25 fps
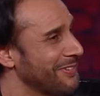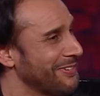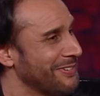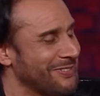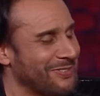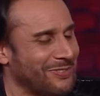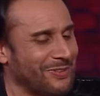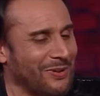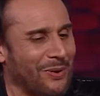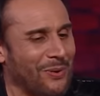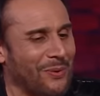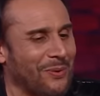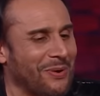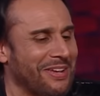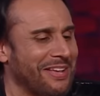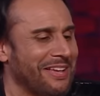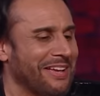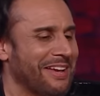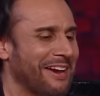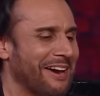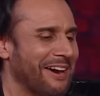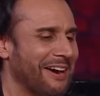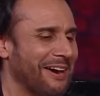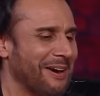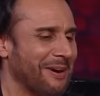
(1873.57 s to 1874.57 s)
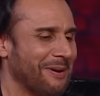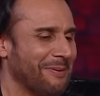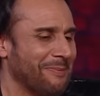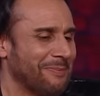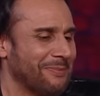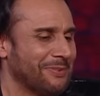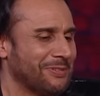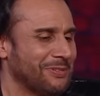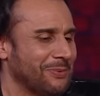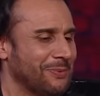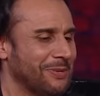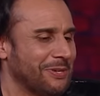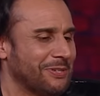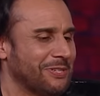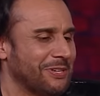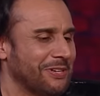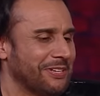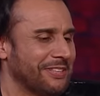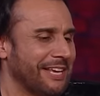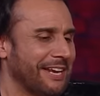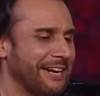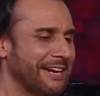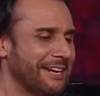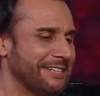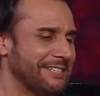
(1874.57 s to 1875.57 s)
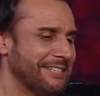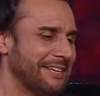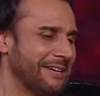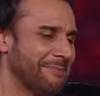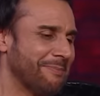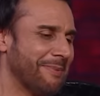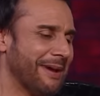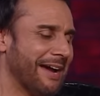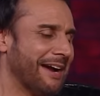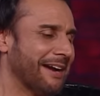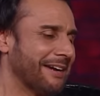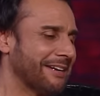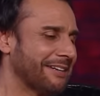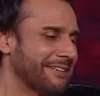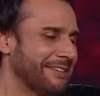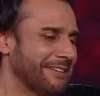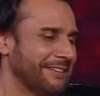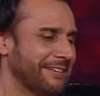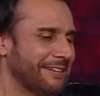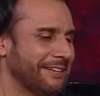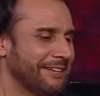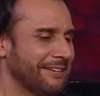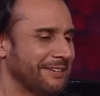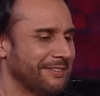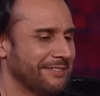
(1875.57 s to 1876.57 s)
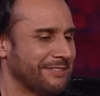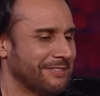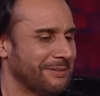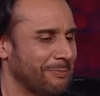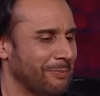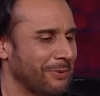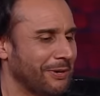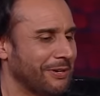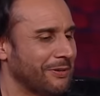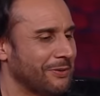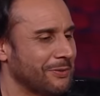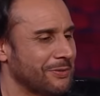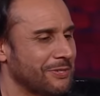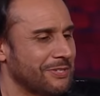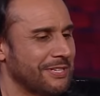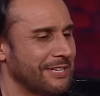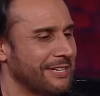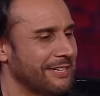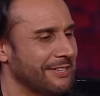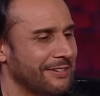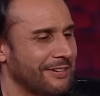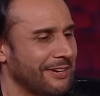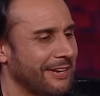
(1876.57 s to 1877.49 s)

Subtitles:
And so so we took that idea back to Brent and Christina.